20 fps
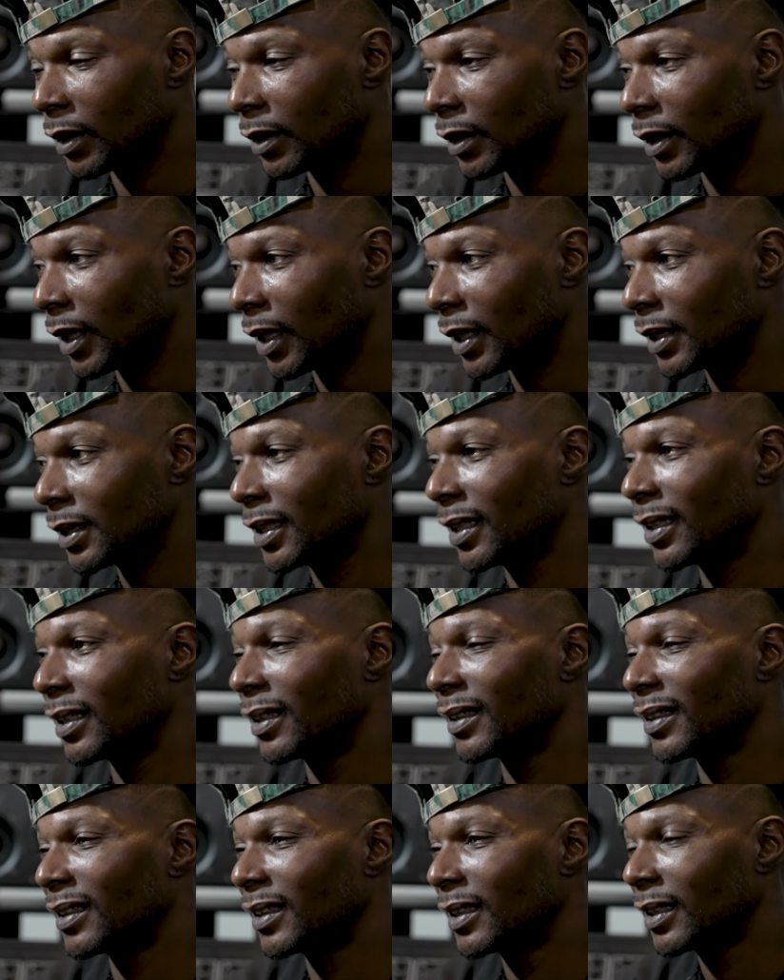
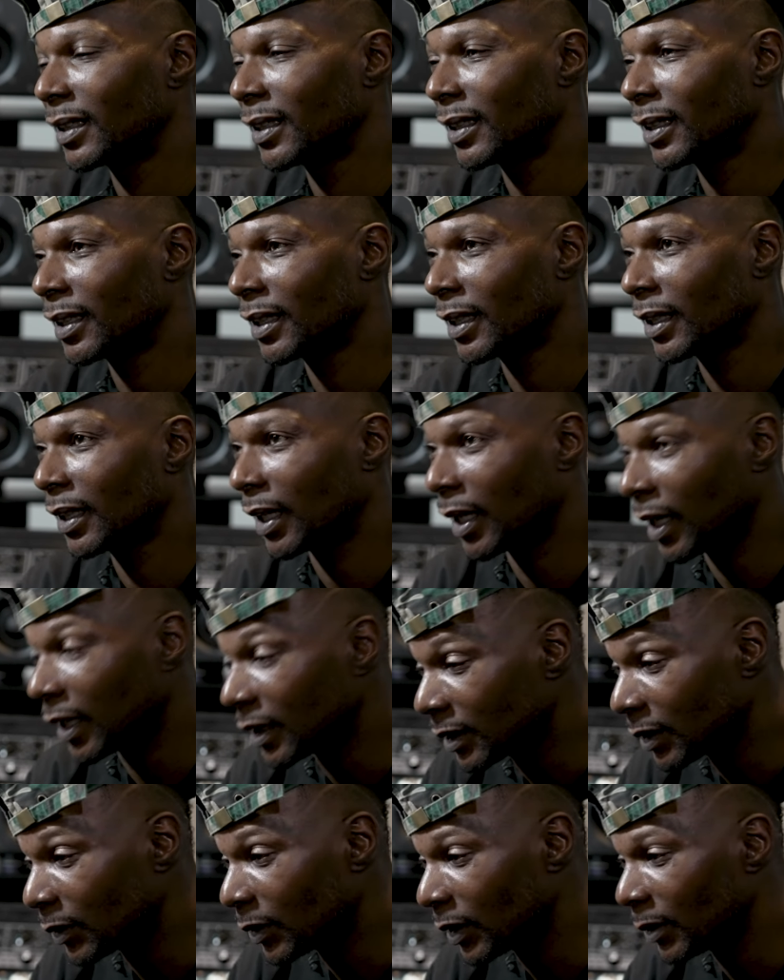
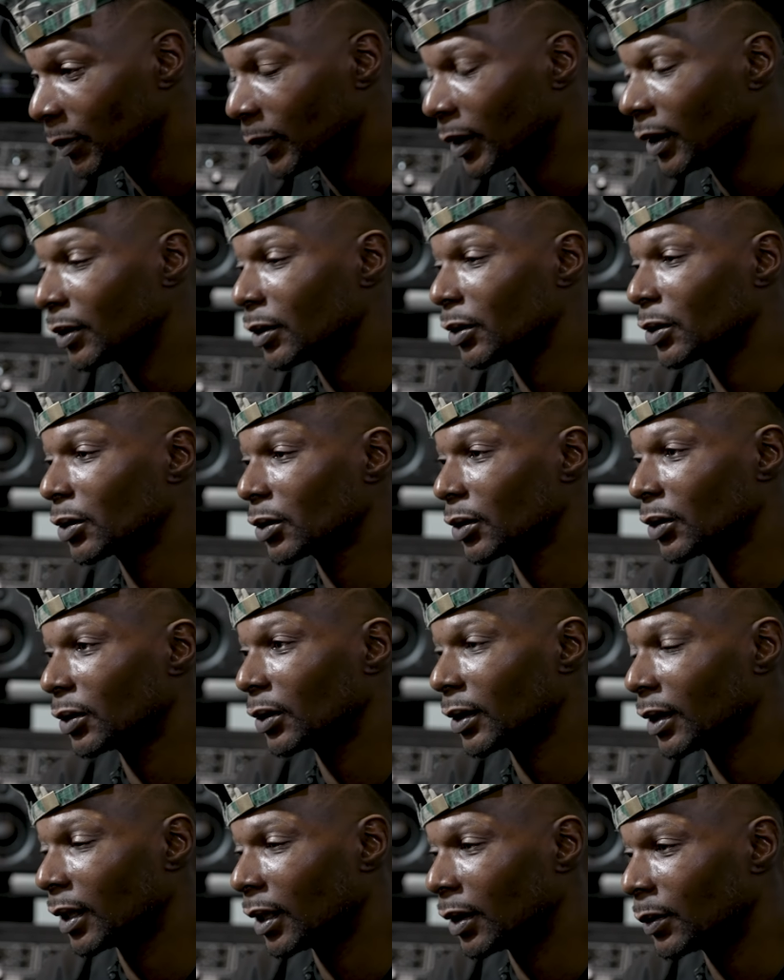Actually, he made the
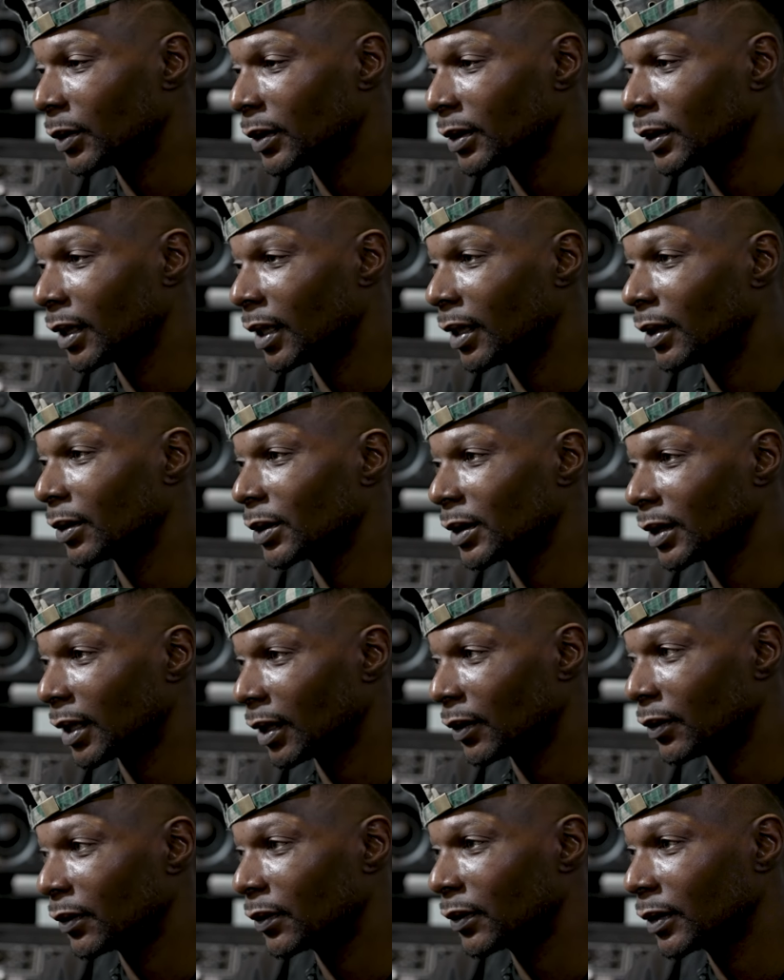song, I was down
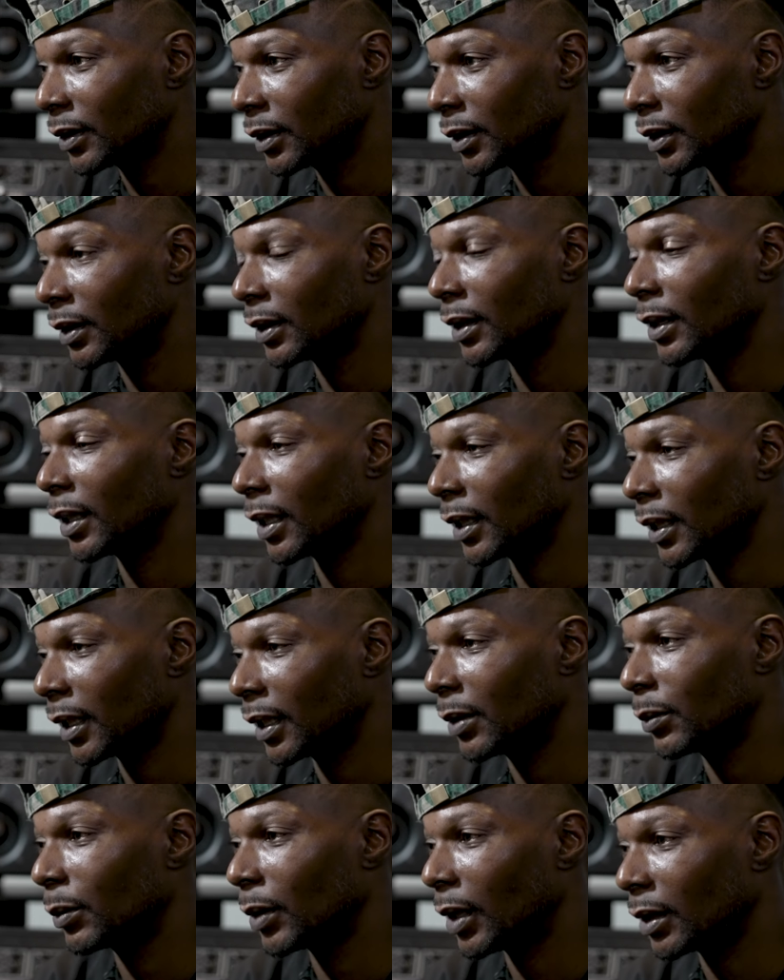south, and then I
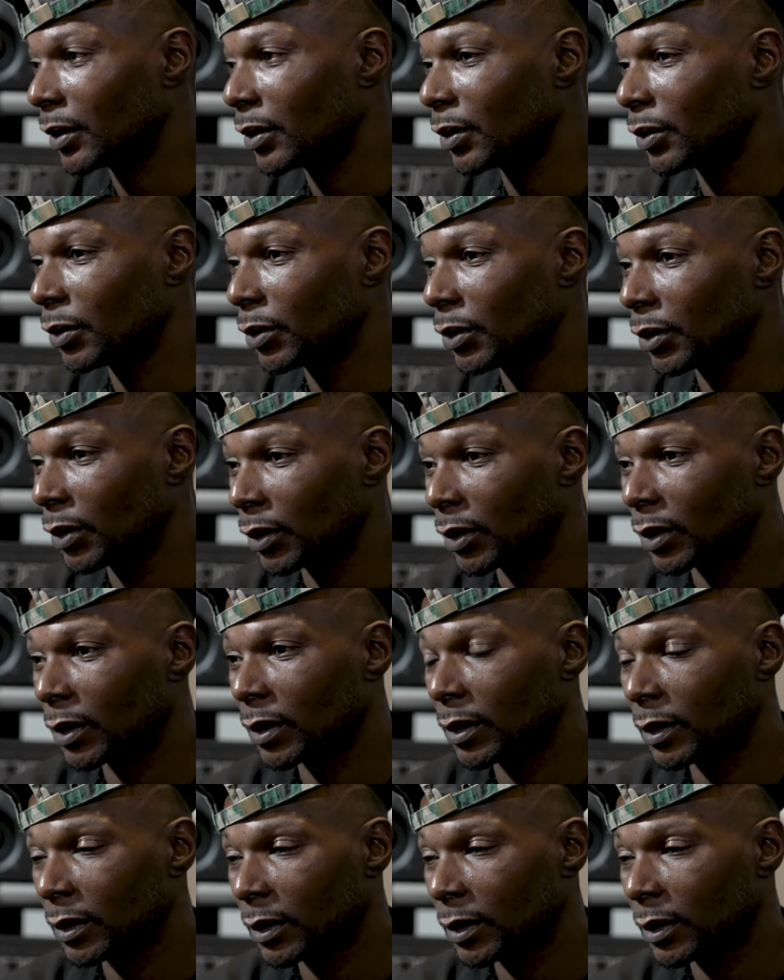came back to New York.